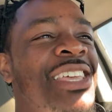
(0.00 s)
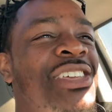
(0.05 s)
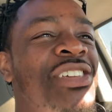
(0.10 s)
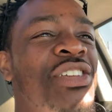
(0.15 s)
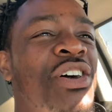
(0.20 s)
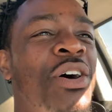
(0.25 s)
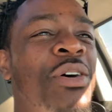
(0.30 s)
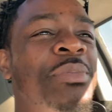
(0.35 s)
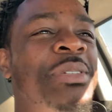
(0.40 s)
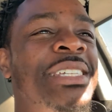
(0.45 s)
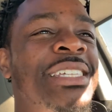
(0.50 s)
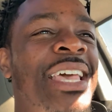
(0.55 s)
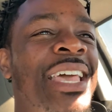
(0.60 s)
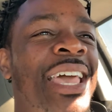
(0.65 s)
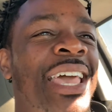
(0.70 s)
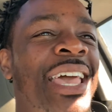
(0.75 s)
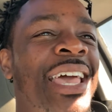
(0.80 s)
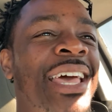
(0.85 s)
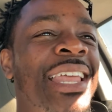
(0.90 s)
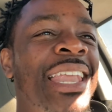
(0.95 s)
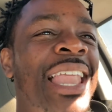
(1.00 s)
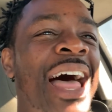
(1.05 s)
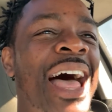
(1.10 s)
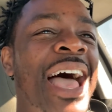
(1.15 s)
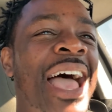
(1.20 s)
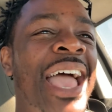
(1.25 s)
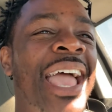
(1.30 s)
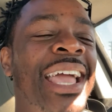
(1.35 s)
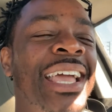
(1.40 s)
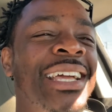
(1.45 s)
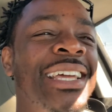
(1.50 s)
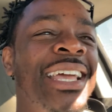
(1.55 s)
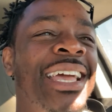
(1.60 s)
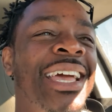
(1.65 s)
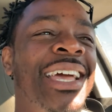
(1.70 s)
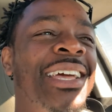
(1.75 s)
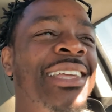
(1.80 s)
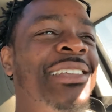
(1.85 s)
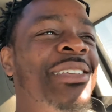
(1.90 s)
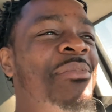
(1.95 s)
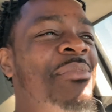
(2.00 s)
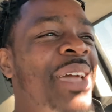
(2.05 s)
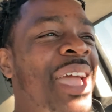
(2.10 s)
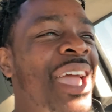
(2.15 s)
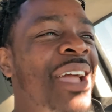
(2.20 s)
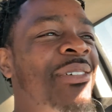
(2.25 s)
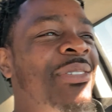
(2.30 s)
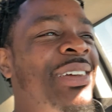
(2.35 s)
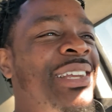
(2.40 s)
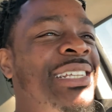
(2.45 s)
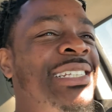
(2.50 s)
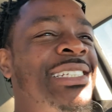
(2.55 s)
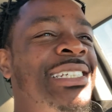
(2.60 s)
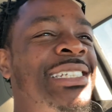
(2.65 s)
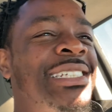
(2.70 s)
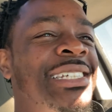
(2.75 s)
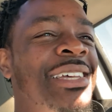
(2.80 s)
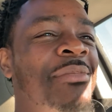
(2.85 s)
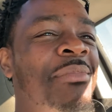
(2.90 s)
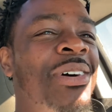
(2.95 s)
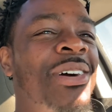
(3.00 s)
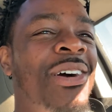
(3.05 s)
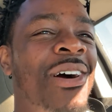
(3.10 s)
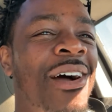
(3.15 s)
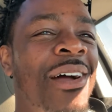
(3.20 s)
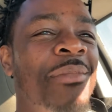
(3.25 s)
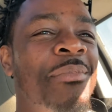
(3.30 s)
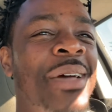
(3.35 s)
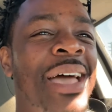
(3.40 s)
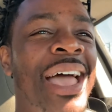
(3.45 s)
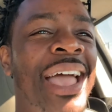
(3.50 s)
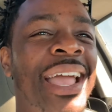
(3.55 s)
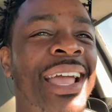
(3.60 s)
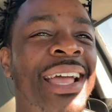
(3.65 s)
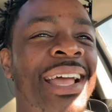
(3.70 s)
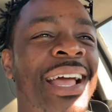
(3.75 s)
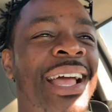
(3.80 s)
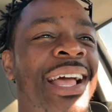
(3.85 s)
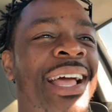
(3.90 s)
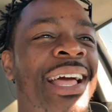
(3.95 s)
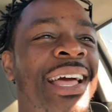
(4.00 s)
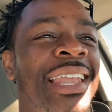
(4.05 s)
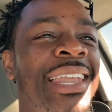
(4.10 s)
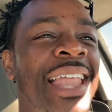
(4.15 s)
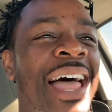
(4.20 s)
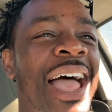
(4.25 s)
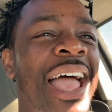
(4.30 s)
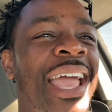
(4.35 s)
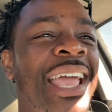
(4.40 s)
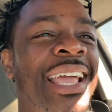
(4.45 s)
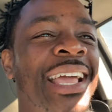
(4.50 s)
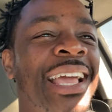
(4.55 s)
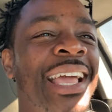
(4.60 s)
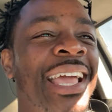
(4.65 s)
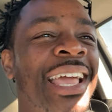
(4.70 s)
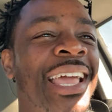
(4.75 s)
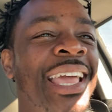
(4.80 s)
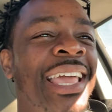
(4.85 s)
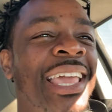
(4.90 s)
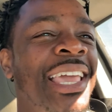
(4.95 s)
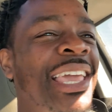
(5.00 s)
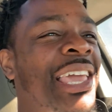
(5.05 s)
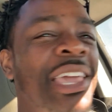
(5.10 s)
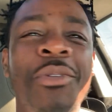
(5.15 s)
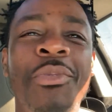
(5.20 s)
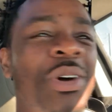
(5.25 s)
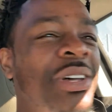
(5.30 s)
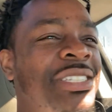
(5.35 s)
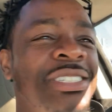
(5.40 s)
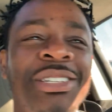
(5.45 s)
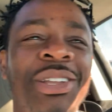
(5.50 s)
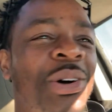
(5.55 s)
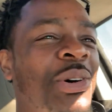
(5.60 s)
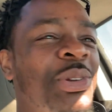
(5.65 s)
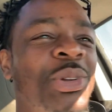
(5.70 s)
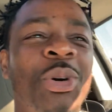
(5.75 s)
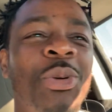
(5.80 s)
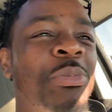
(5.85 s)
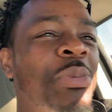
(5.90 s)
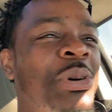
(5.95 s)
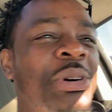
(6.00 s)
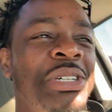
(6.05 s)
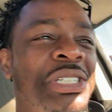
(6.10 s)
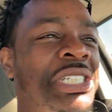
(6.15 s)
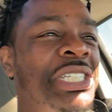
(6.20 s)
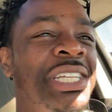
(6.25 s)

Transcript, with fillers: You know what I'm saying? Like, the man really just sent my car back. Like, he wasn't on no bullshit.